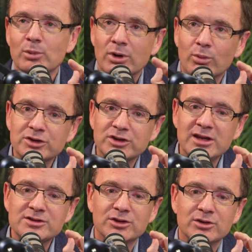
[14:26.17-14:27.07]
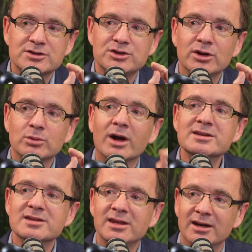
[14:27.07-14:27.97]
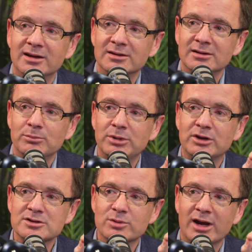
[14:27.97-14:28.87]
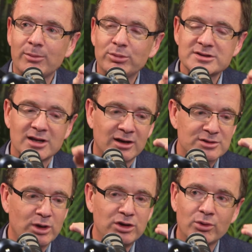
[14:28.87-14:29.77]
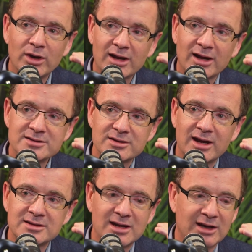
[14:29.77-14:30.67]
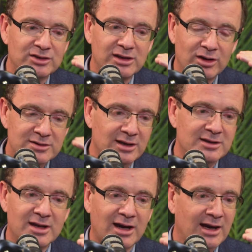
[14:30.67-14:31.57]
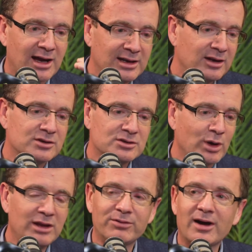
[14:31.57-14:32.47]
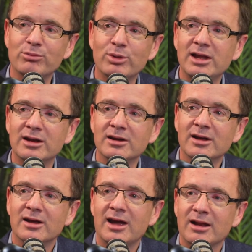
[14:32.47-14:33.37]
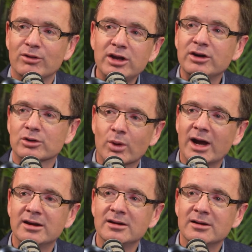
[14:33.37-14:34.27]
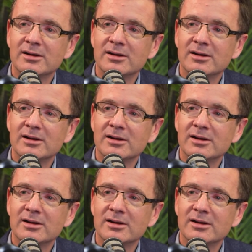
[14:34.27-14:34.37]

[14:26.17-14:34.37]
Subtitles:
What you need to do is do it once a year. Because what happens now is when you realize that actually, I needed 25 million and I've only got one.